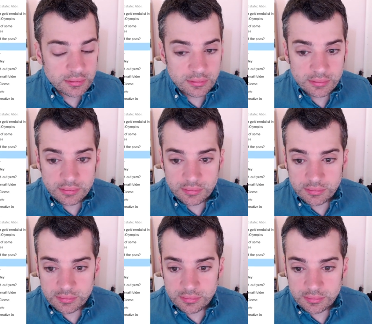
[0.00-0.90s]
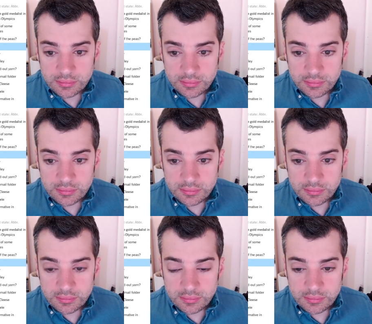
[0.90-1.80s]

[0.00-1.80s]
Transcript: (silence)